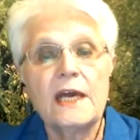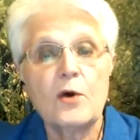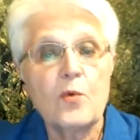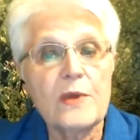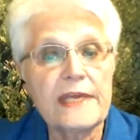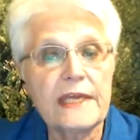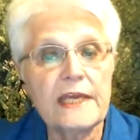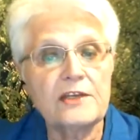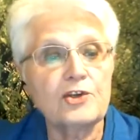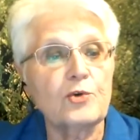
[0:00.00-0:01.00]
a
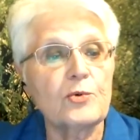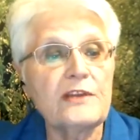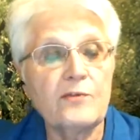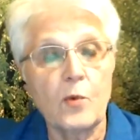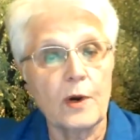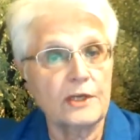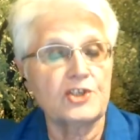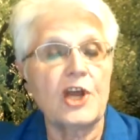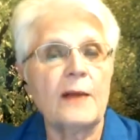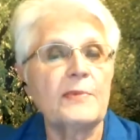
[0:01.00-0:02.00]
weekend grief
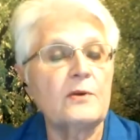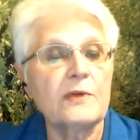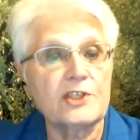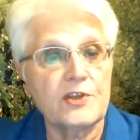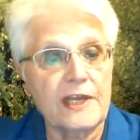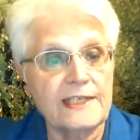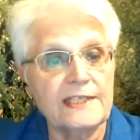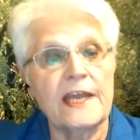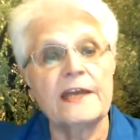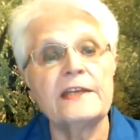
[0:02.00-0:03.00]
workshop in which they
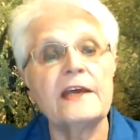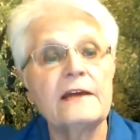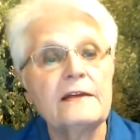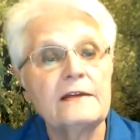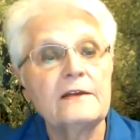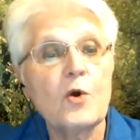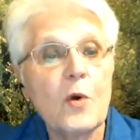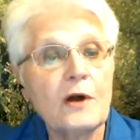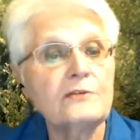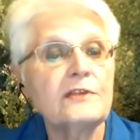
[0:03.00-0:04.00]
said,
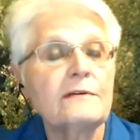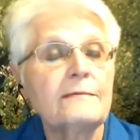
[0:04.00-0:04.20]
quote,